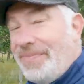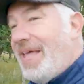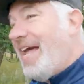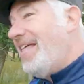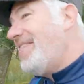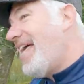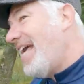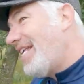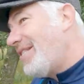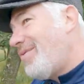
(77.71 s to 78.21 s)

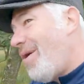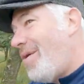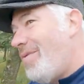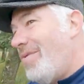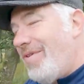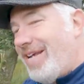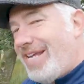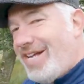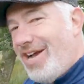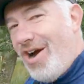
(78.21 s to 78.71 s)
And that's what
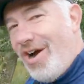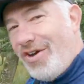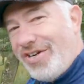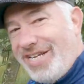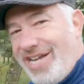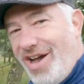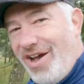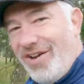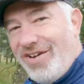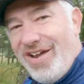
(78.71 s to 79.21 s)
we're
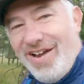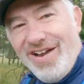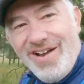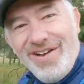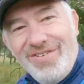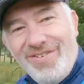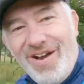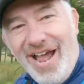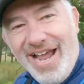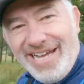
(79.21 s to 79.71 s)
recording on
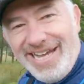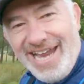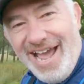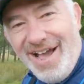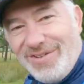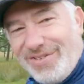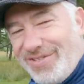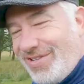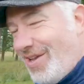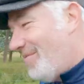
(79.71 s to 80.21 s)
right
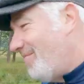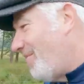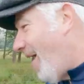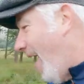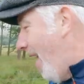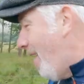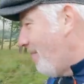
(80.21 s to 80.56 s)
now. So I'm